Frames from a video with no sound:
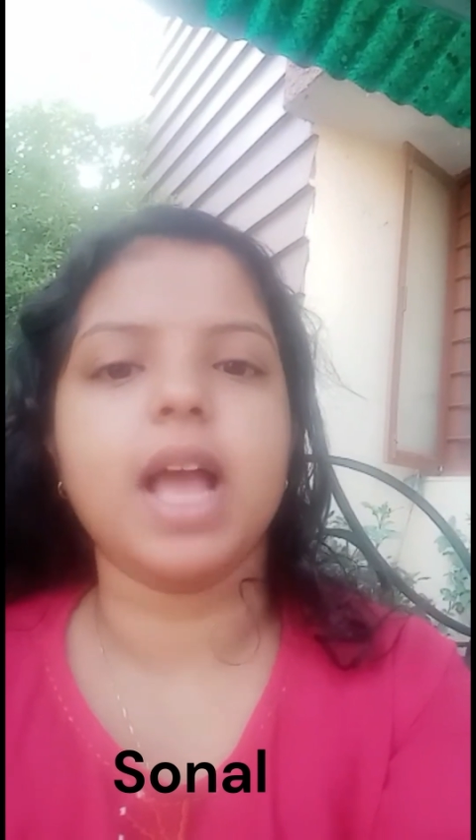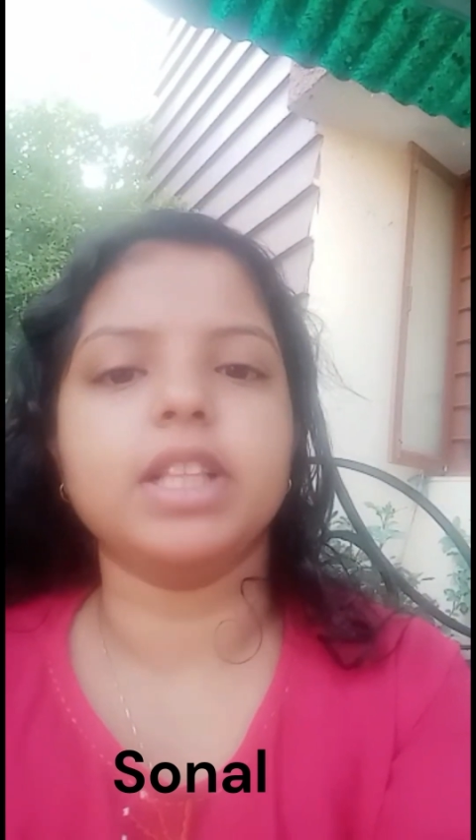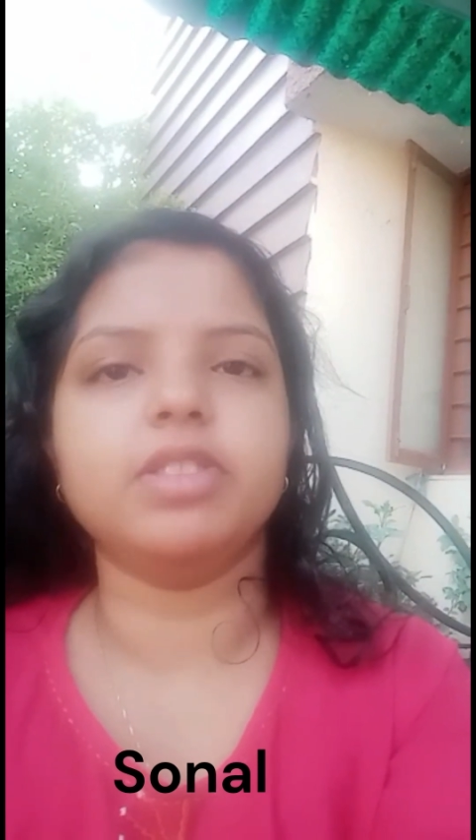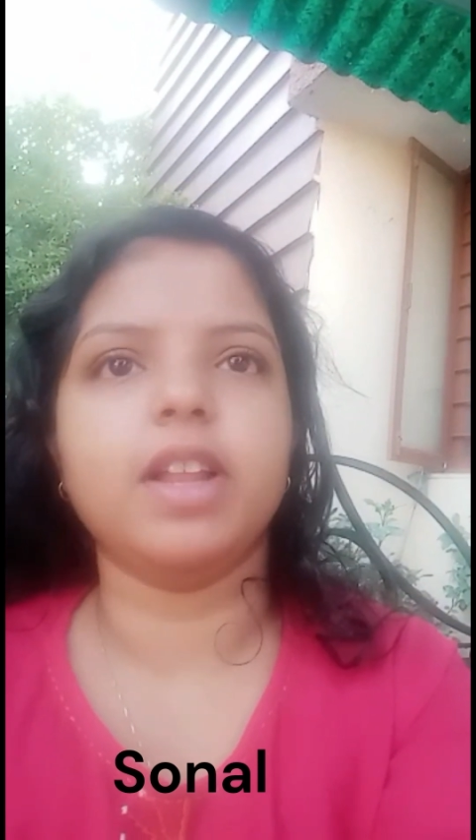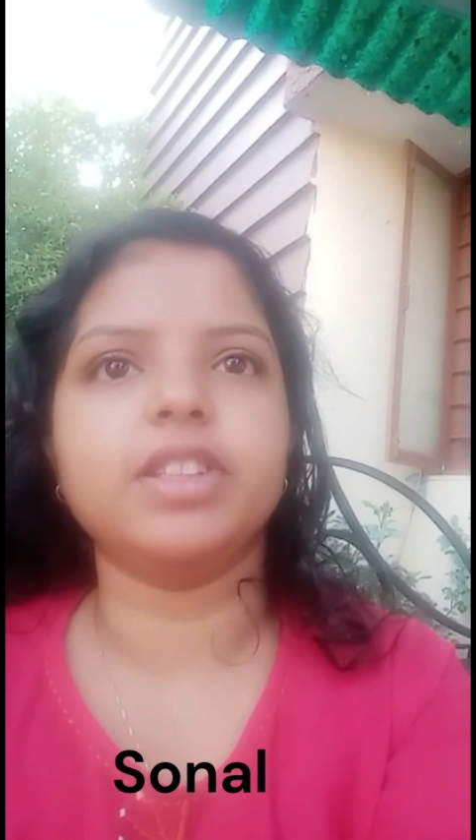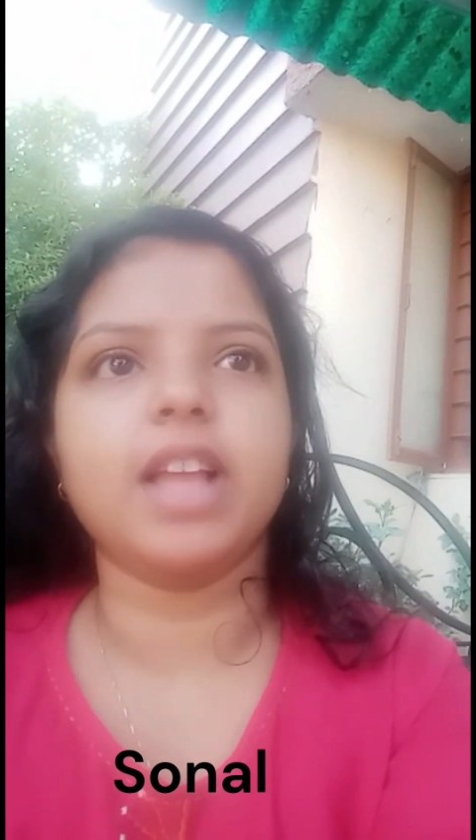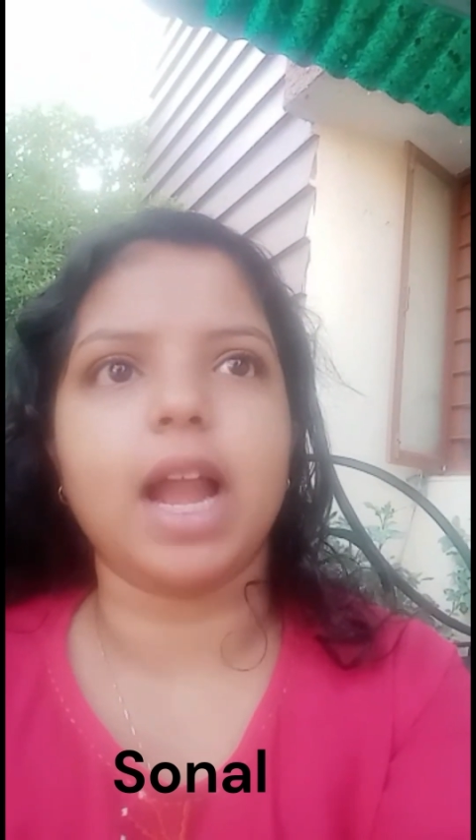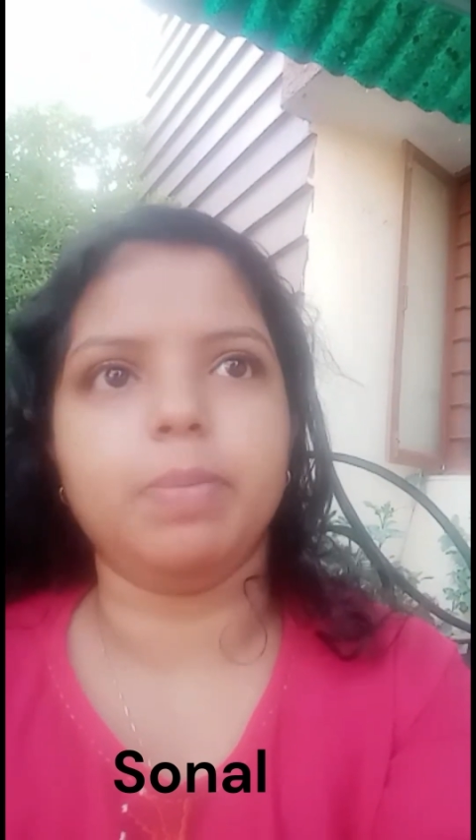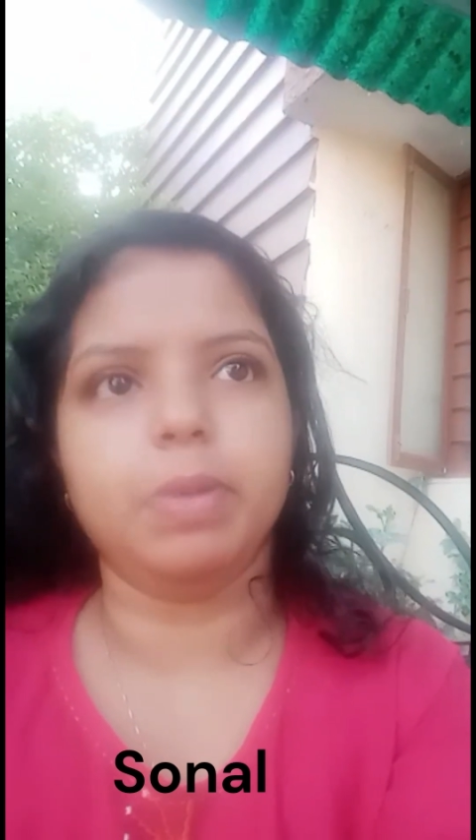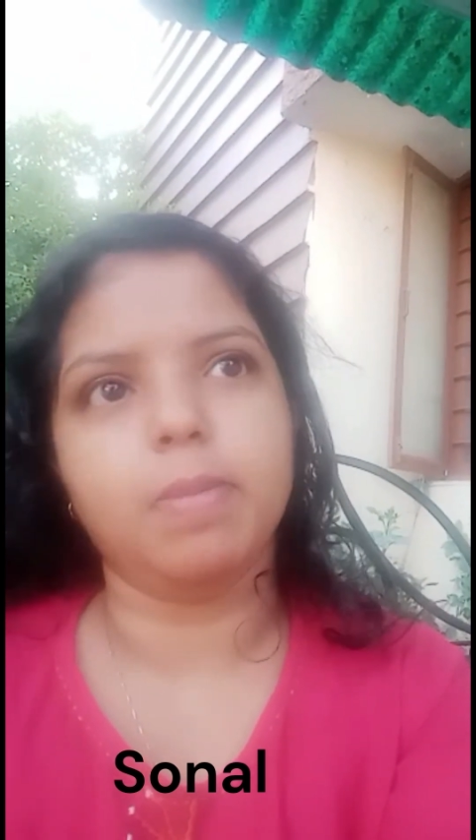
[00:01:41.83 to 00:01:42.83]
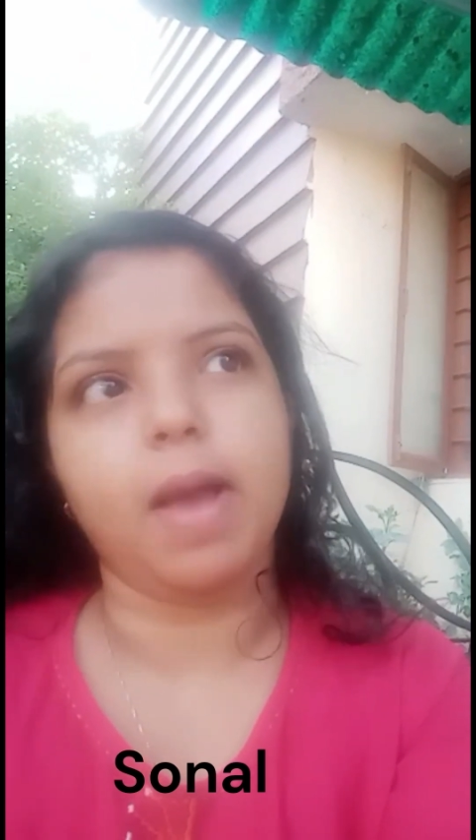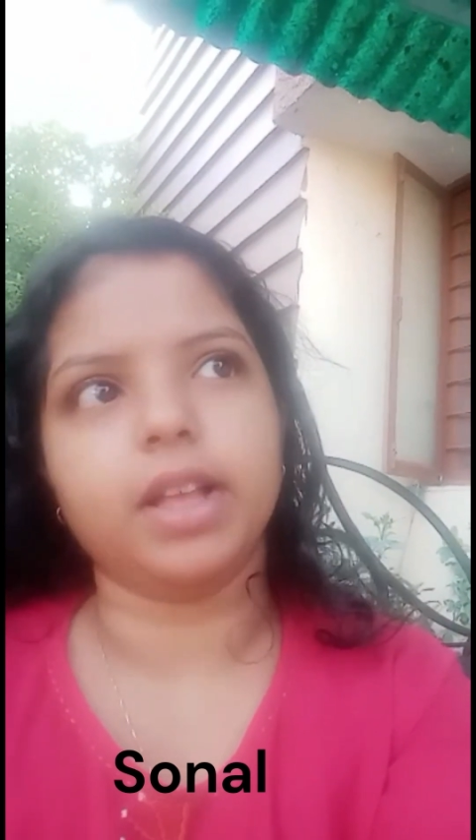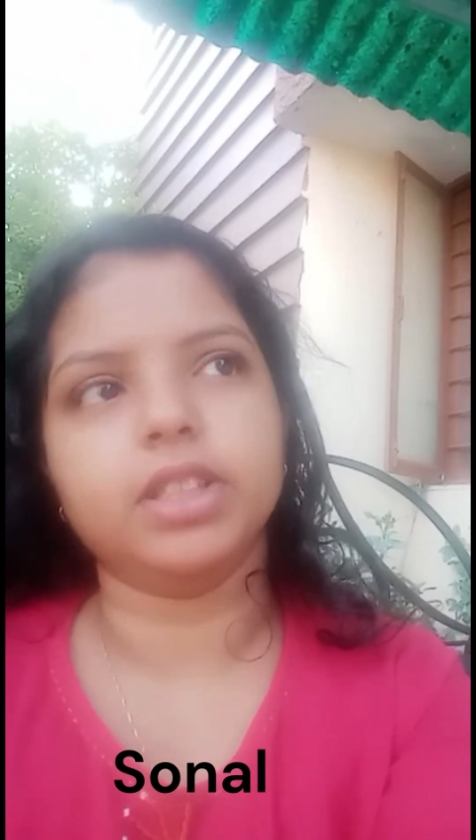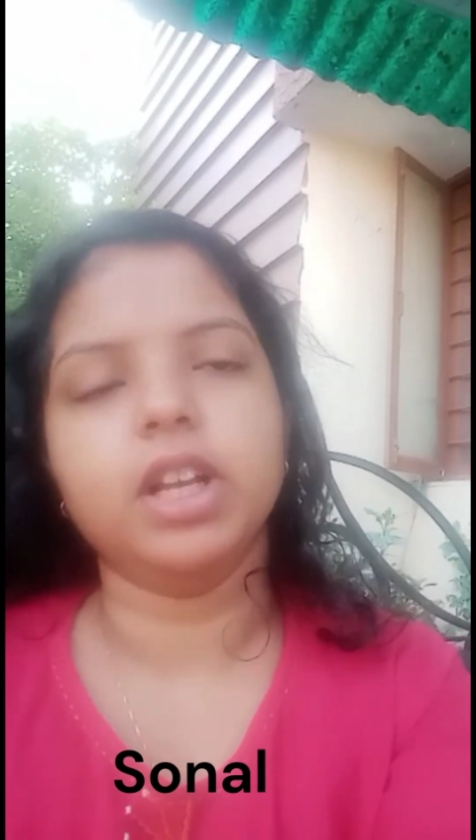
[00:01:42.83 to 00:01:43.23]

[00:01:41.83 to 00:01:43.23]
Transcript: as well as GATB batch.